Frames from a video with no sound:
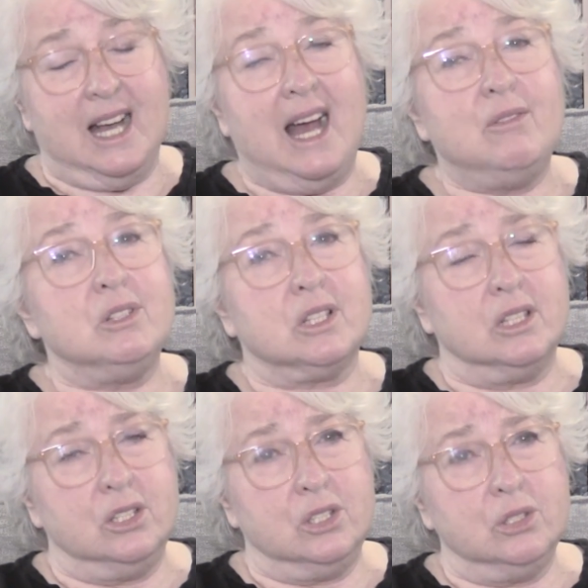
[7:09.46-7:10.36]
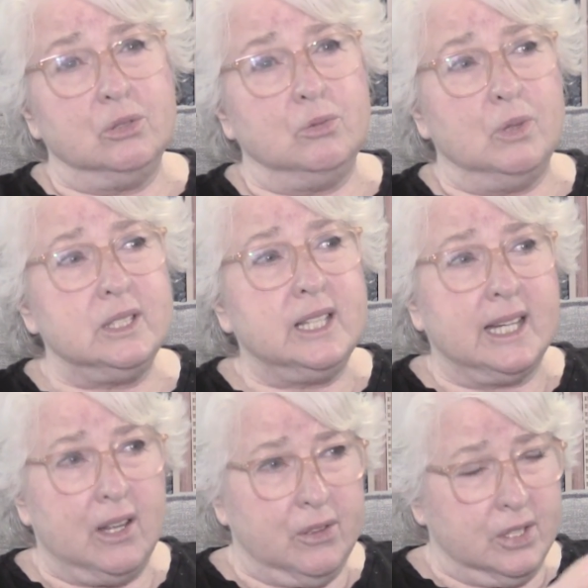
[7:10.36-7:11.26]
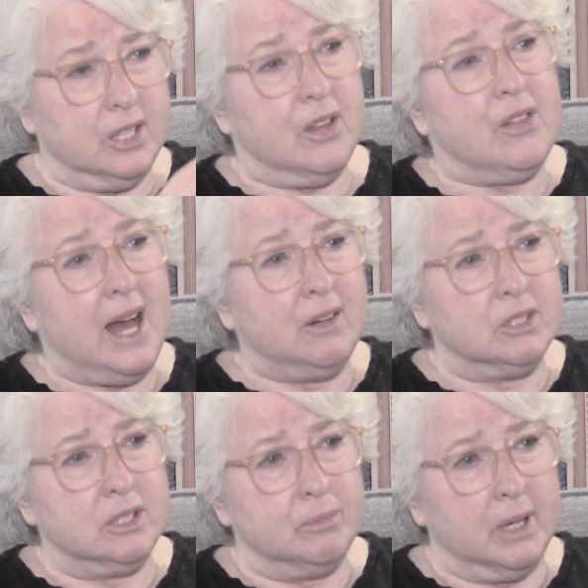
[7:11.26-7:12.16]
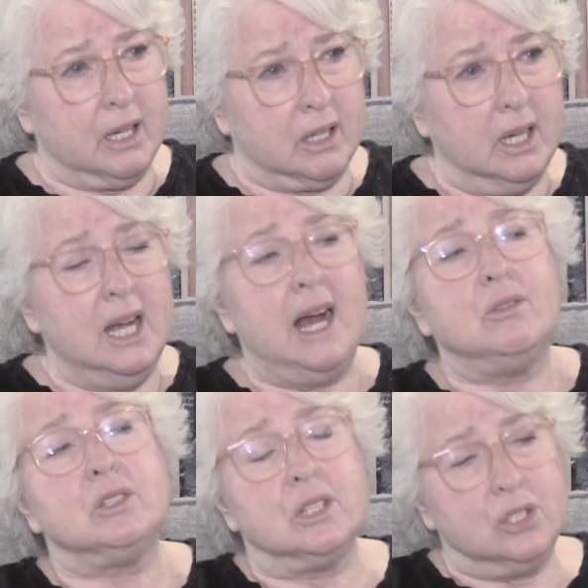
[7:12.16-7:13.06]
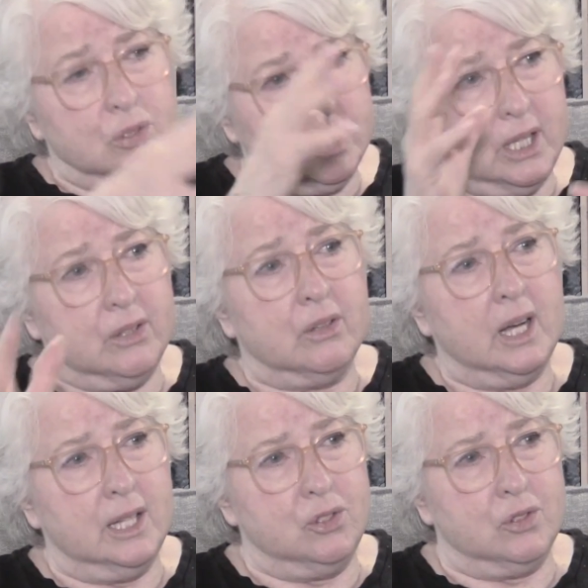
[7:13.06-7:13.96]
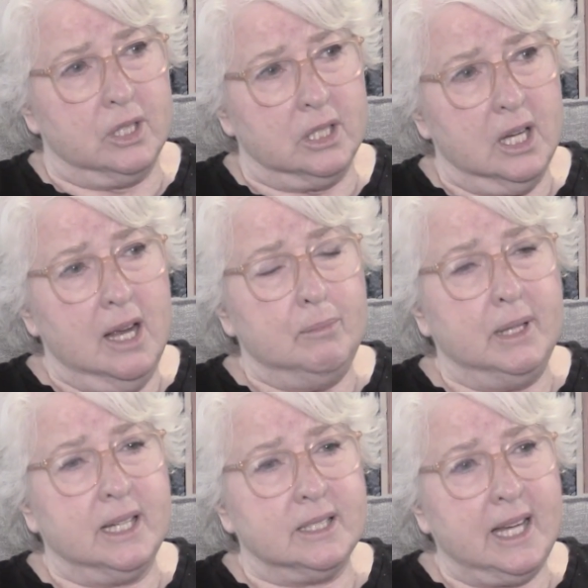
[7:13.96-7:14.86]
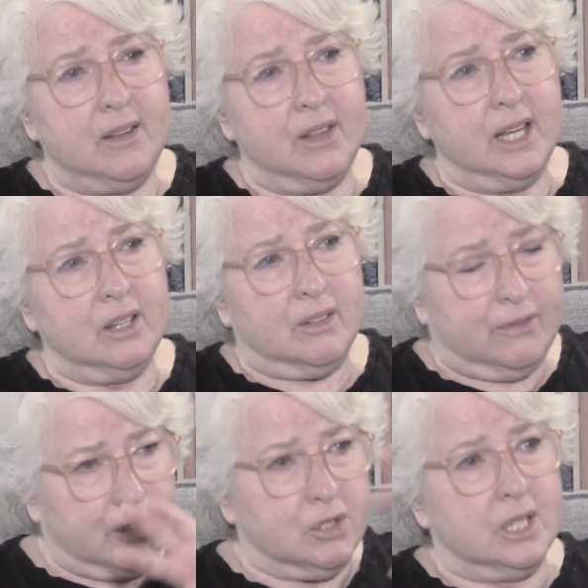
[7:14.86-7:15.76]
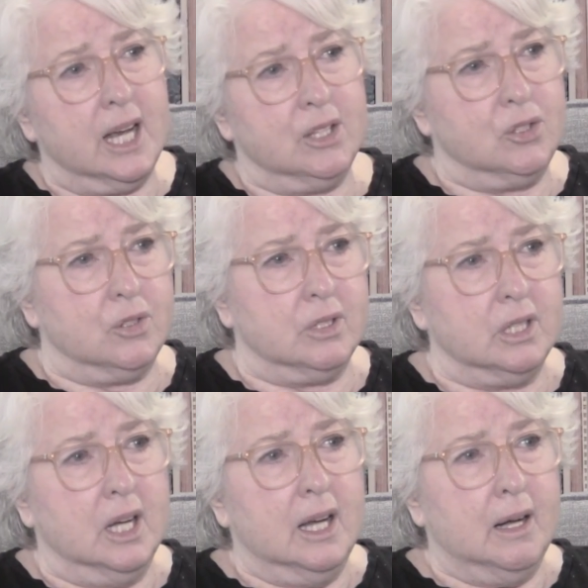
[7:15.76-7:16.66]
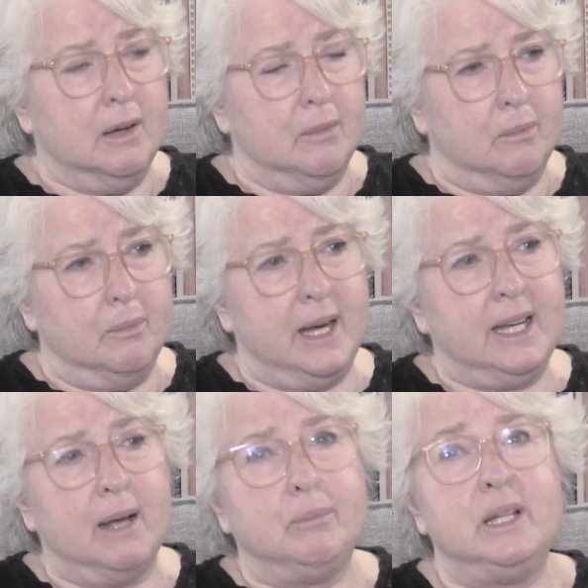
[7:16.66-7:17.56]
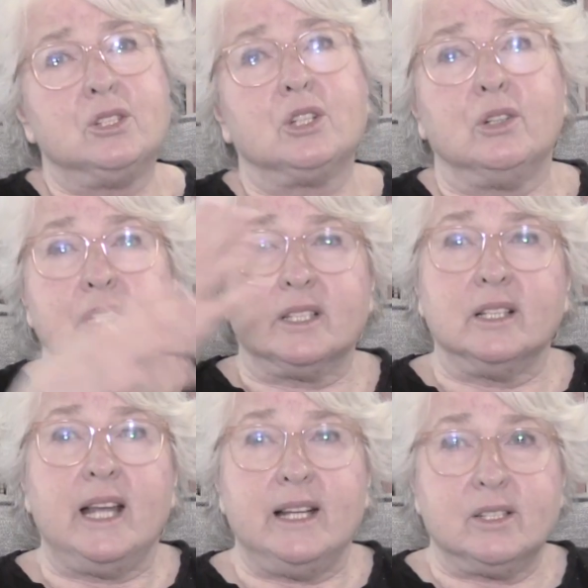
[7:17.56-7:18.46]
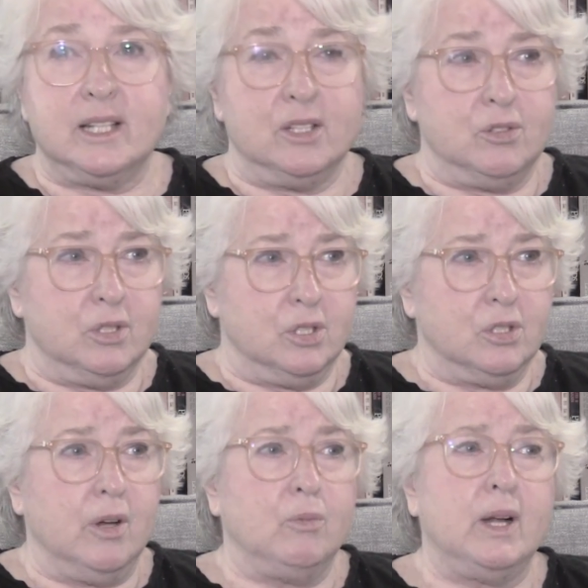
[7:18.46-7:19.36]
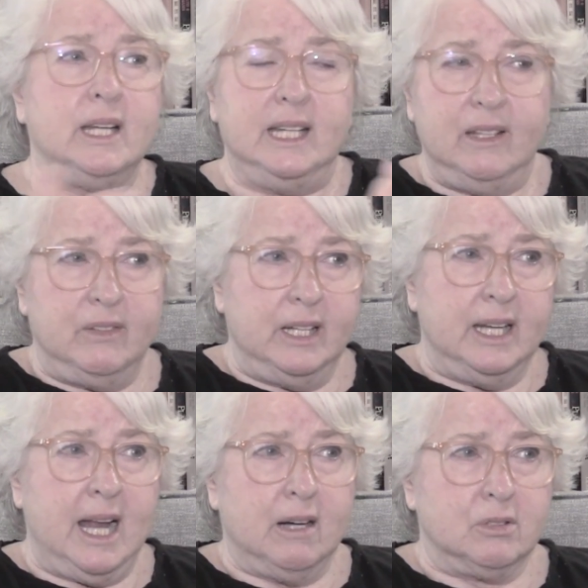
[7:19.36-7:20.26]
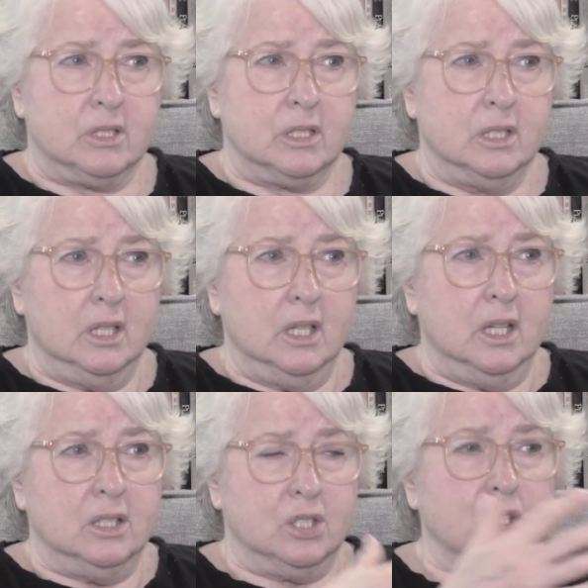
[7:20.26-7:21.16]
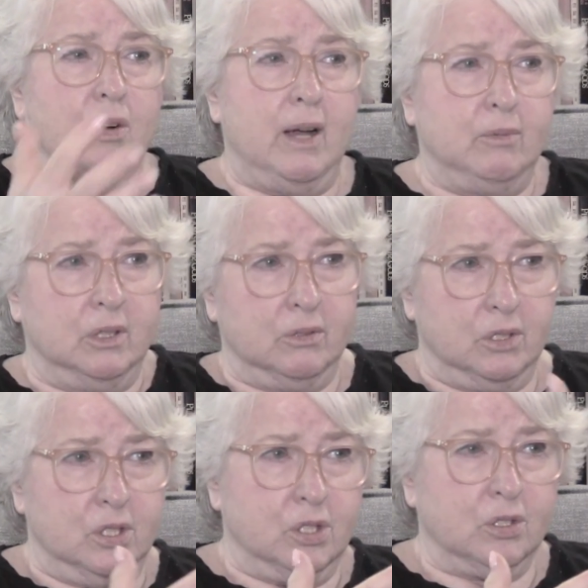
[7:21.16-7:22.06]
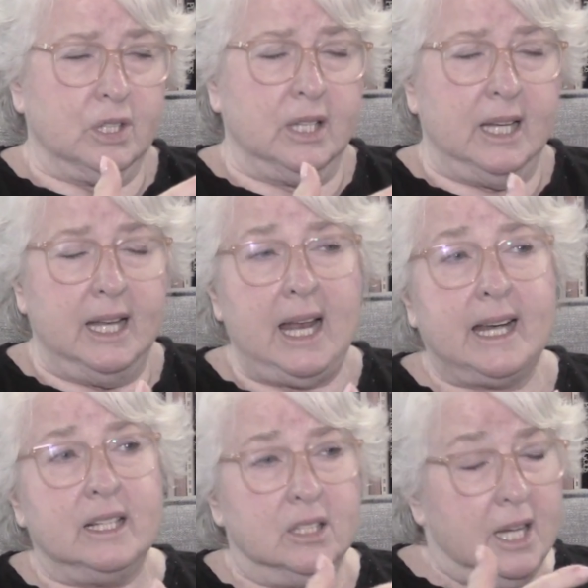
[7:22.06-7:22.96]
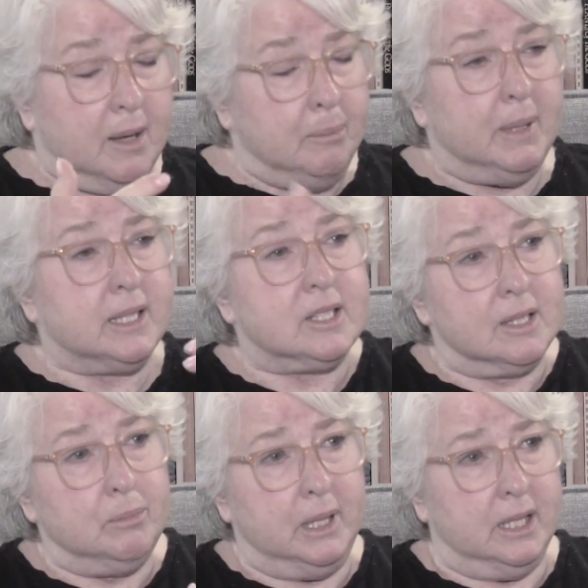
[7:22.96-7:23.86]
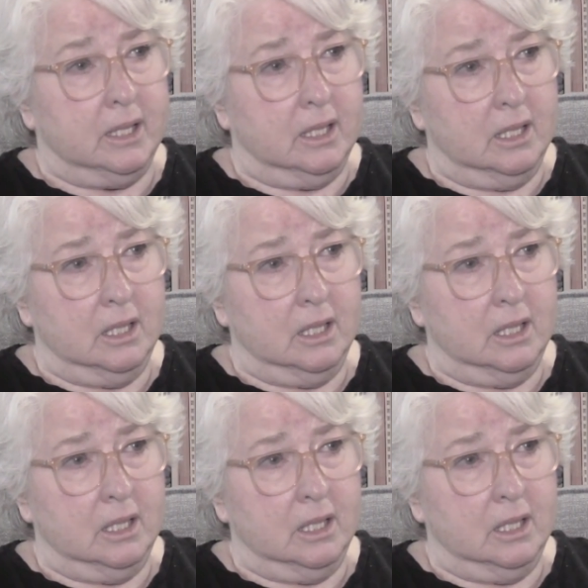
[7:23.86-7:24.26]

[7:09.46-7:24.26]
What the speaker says: I was going to do, once I got to the 1,000 mark, I was going to do another 100, because I think the first 100 might not be as good as the last 100, so I want to even it out. So I will circulate, and I can mix them in.